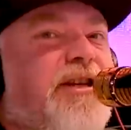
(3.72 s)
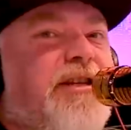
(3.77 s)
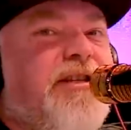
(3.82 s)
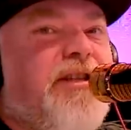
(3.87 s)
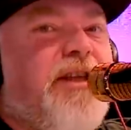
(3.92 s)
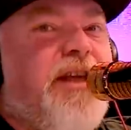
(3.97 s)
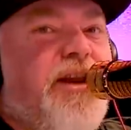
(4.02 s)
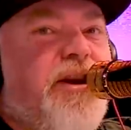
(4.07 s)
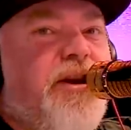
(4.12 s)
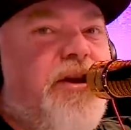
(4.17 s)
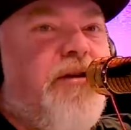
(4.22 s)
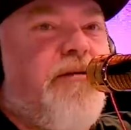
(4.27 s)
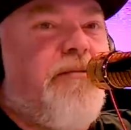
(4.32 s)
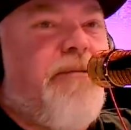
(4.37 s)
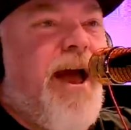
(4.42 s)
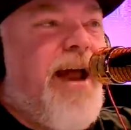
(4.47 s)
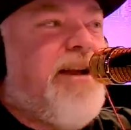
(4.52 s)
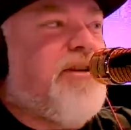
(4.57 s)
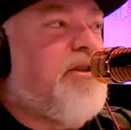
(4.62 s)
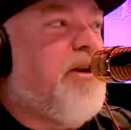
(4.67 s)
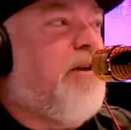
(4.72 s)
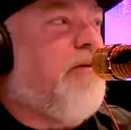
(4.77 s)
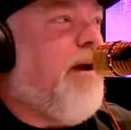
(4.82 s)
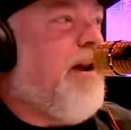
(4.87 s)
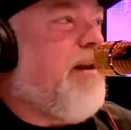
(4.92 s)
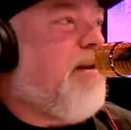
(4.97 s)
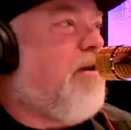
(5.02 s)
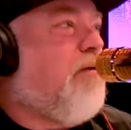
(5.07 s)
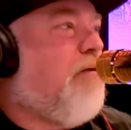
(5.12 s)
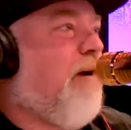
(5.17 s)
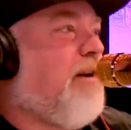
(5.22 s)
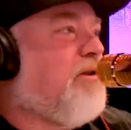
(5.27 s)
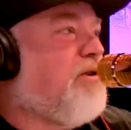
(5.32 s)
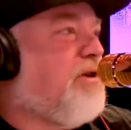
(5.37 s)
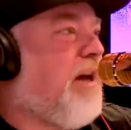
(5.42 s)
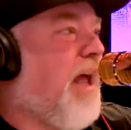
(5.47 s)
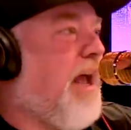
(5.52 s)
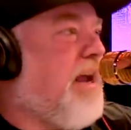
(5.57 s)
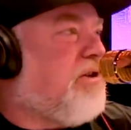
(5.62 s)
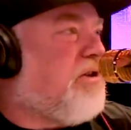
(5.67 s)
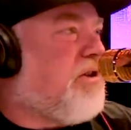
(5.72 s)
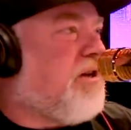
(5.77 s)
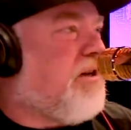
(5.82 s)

is the new Bachelorette. Congratulations.